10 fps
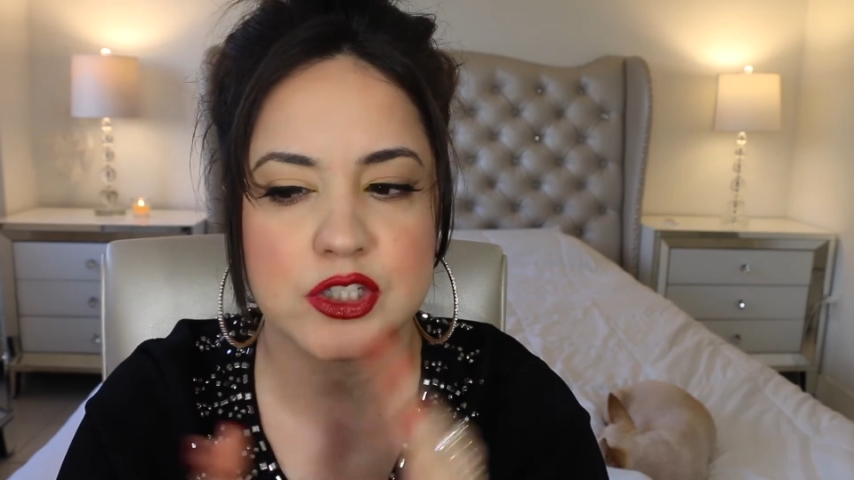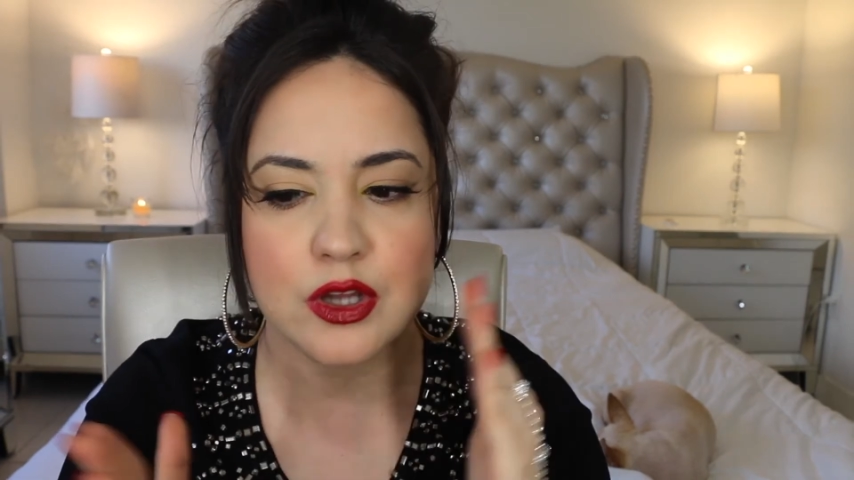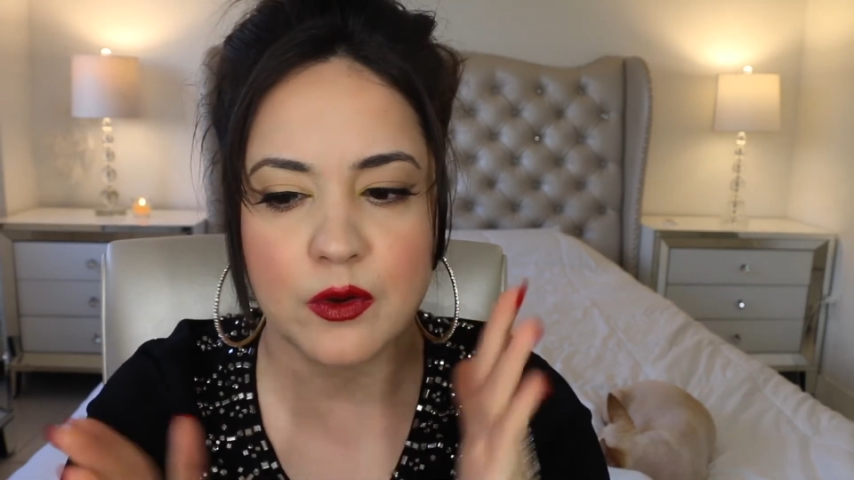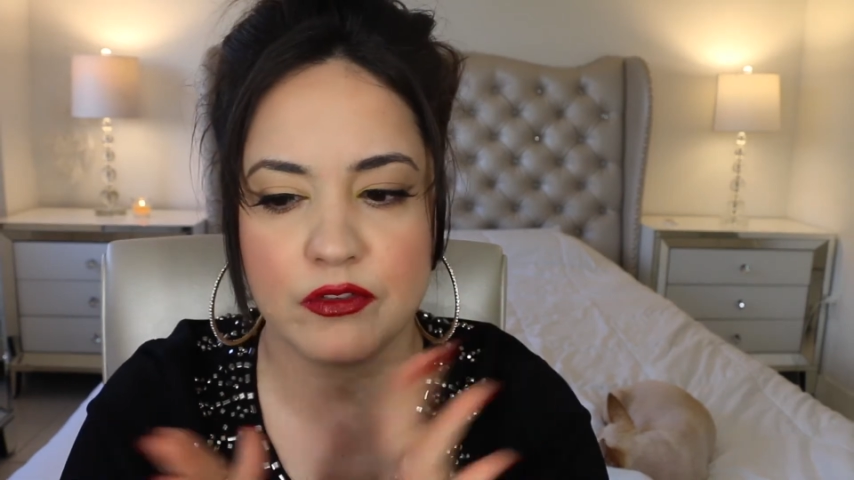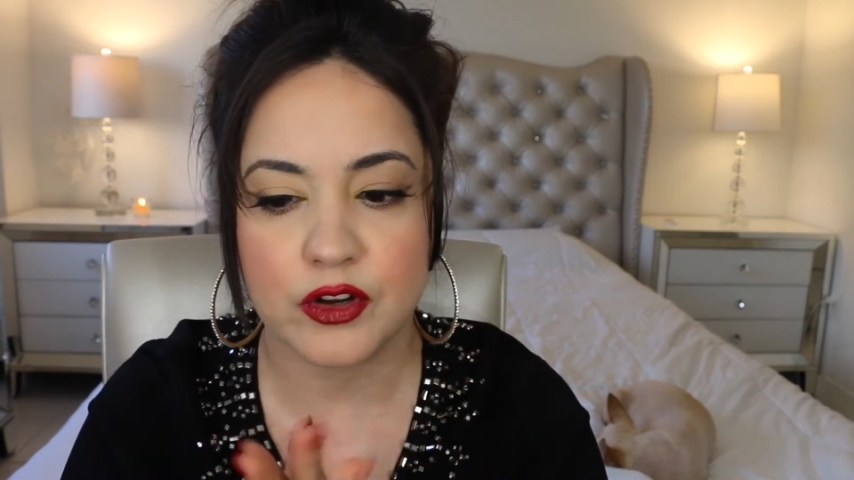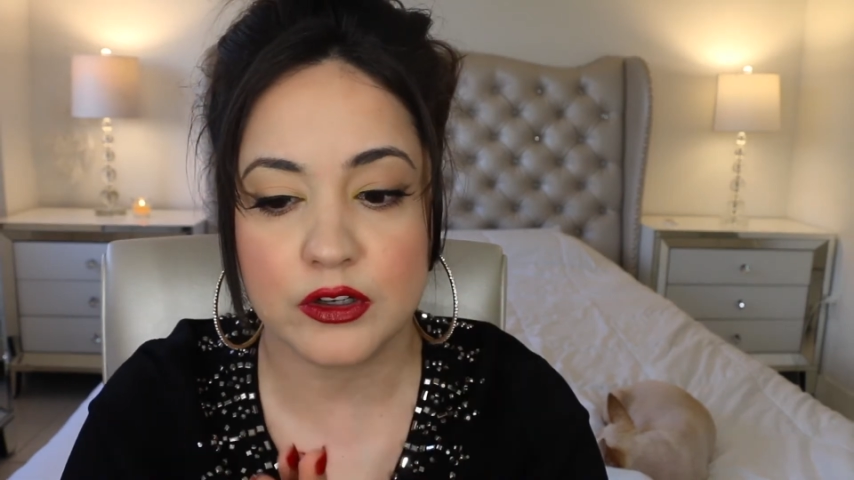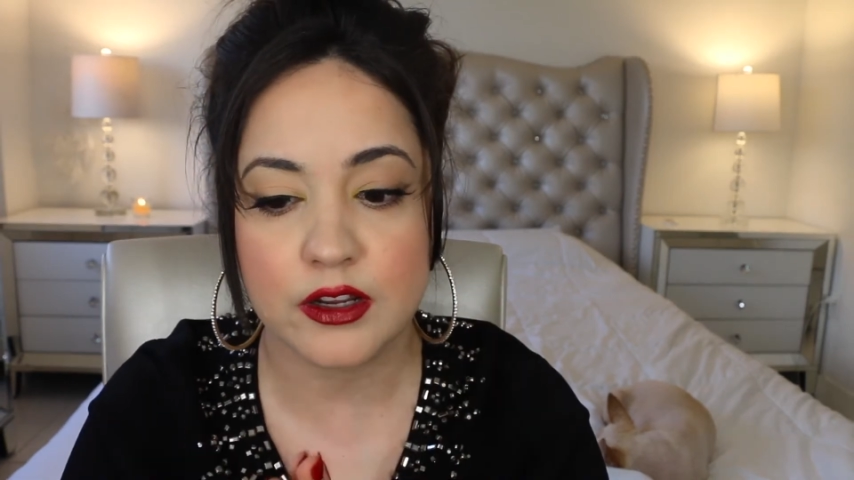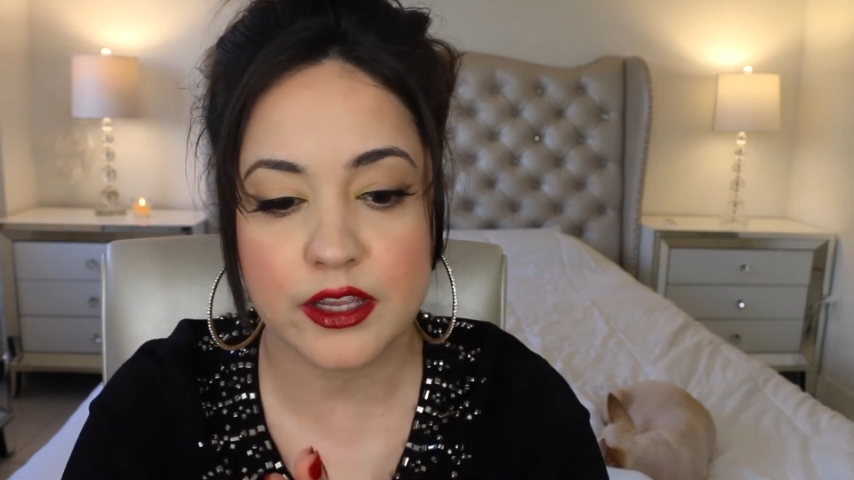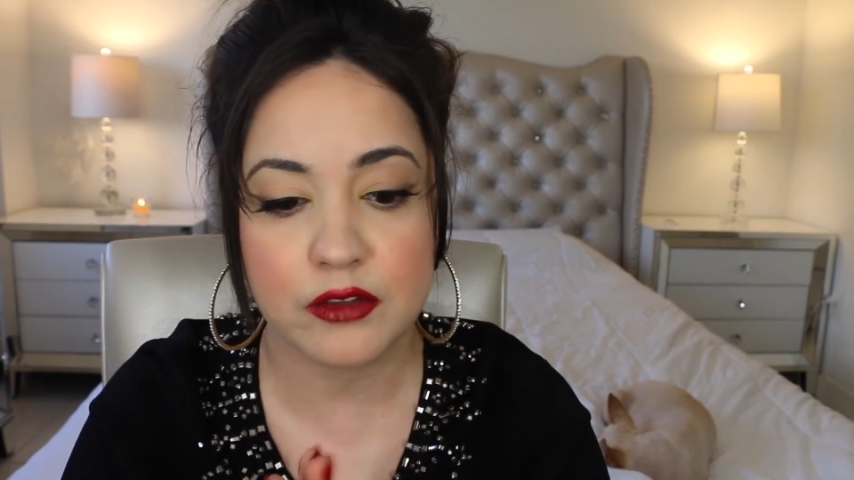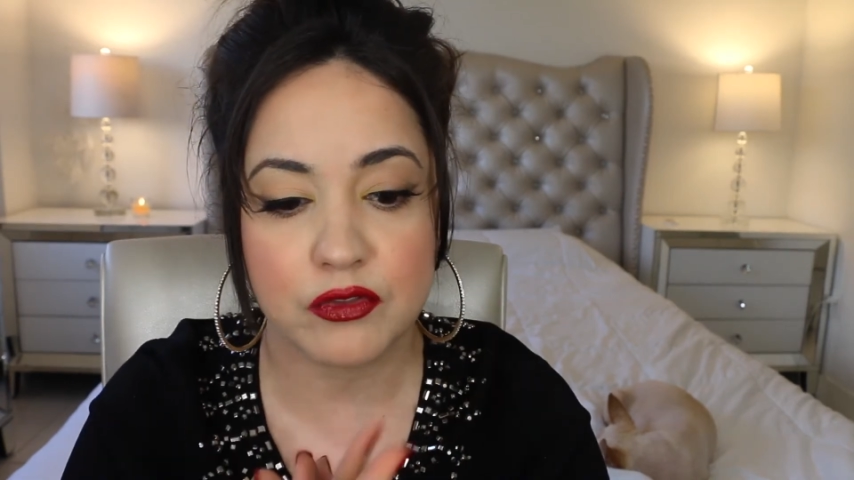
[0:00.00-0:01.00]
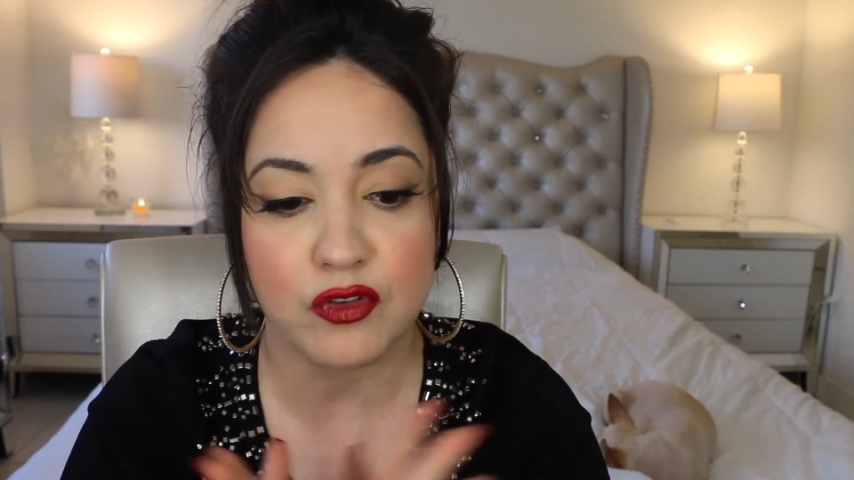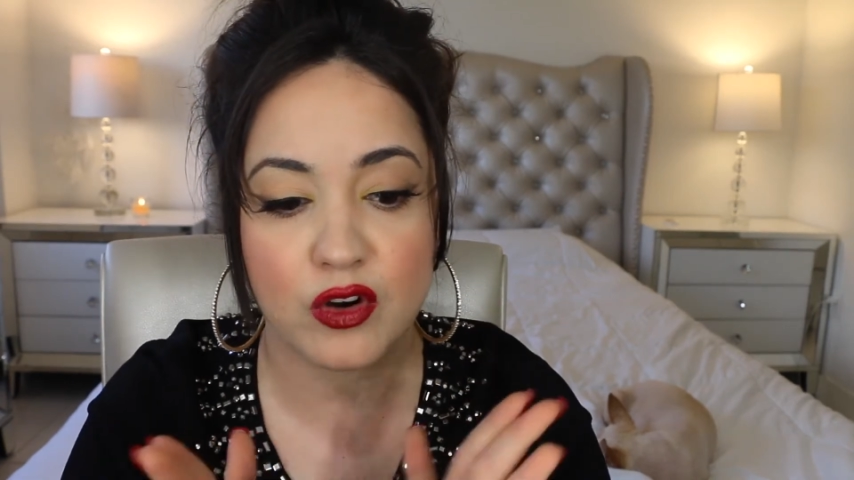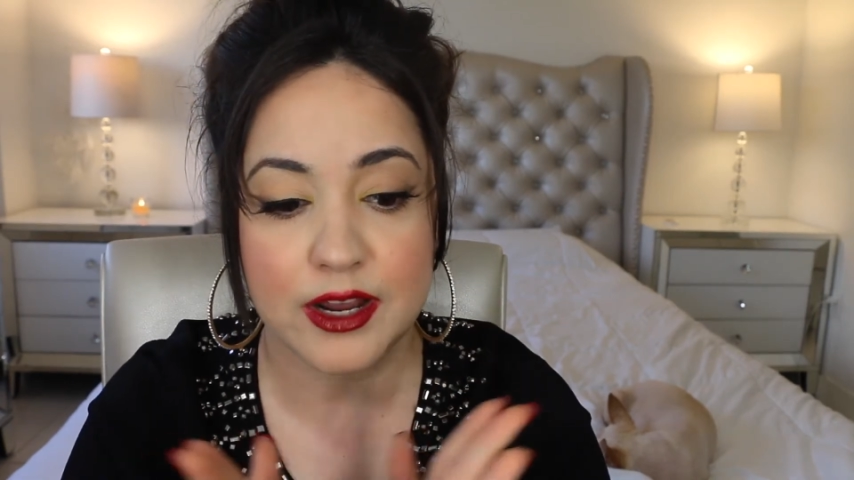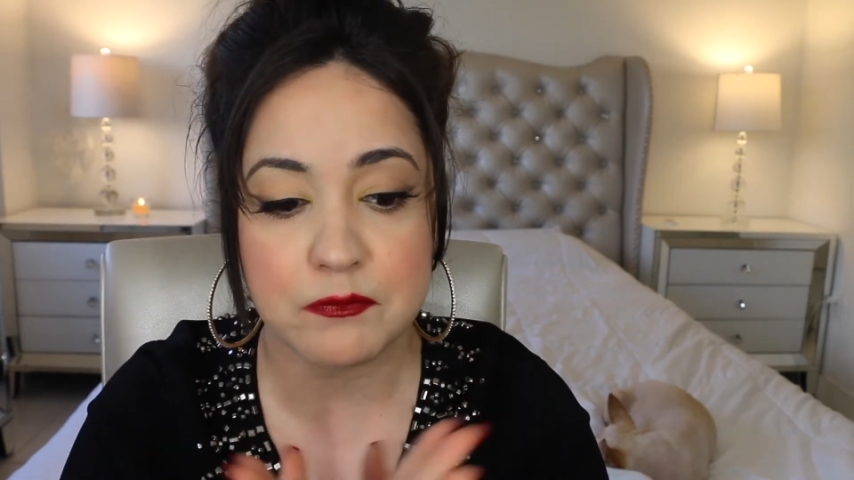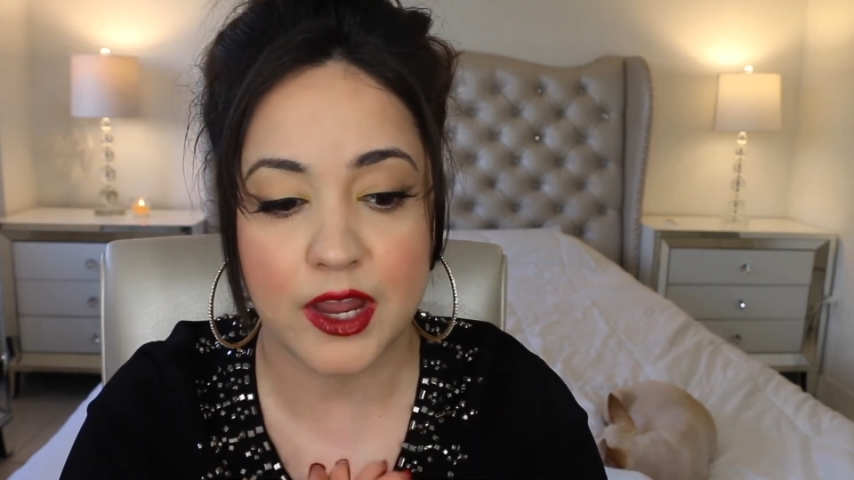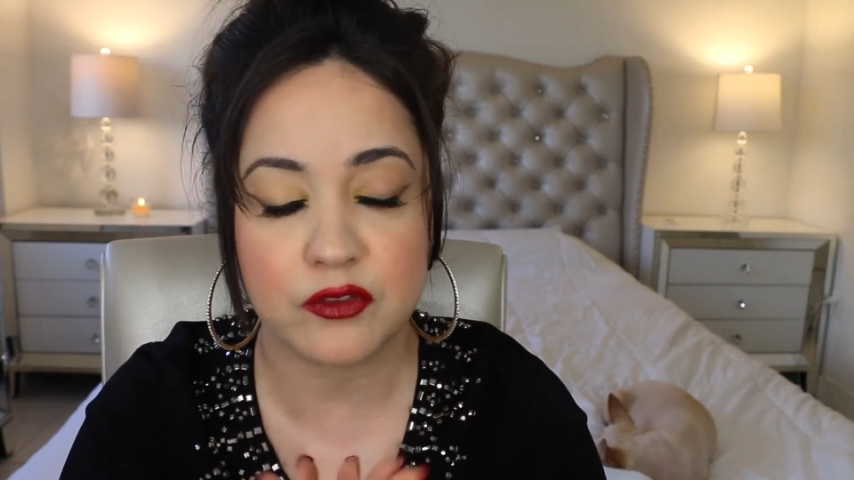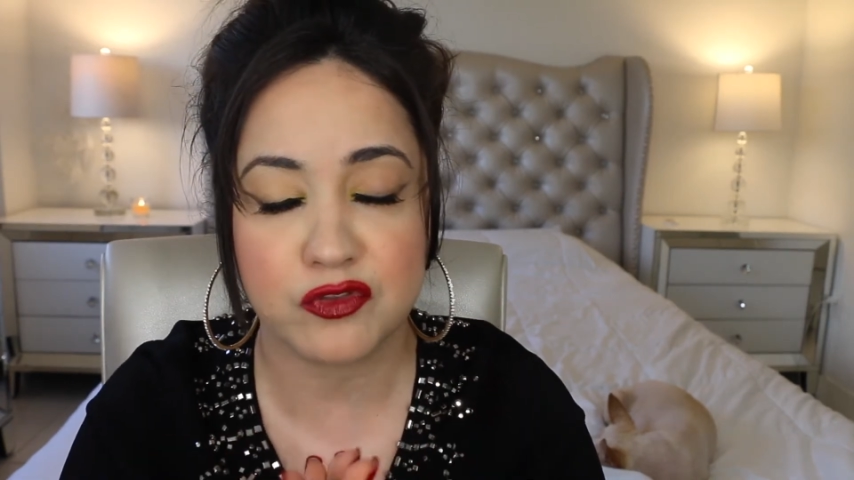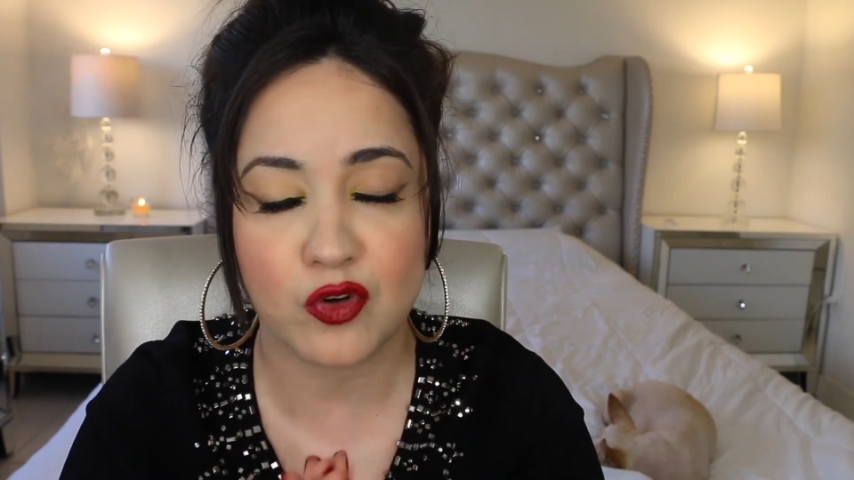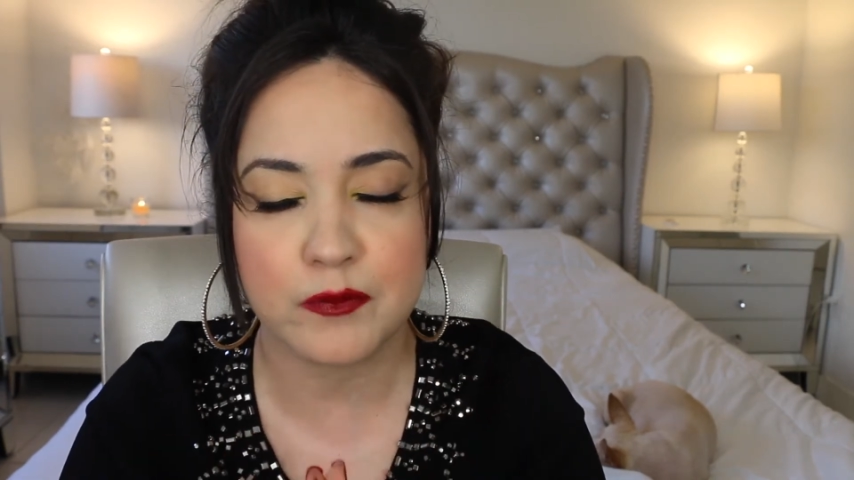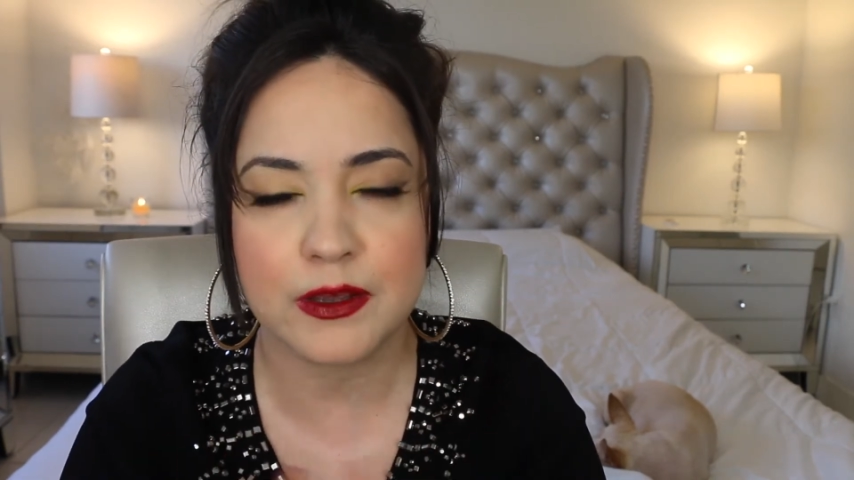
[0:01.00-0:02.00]
So if you're looking for a matte
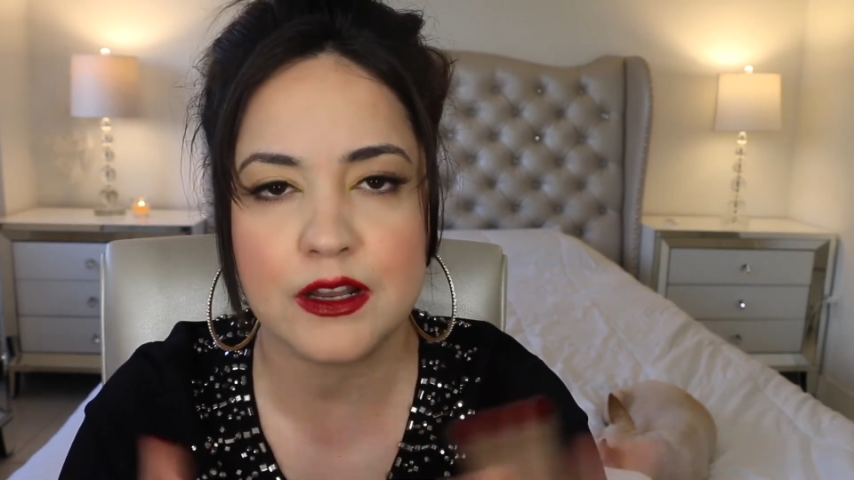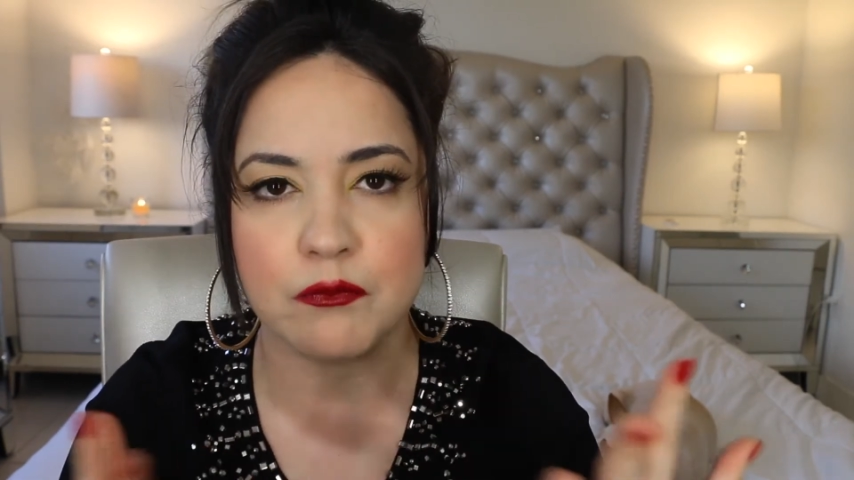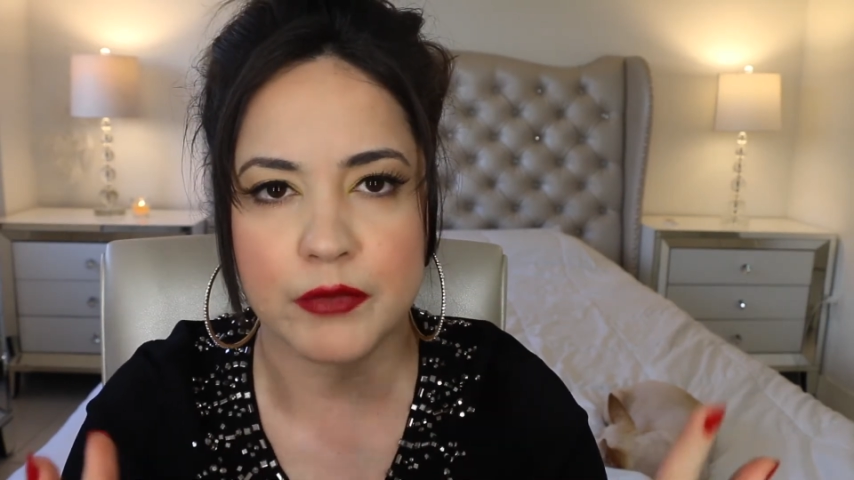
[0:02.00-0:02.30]
formula,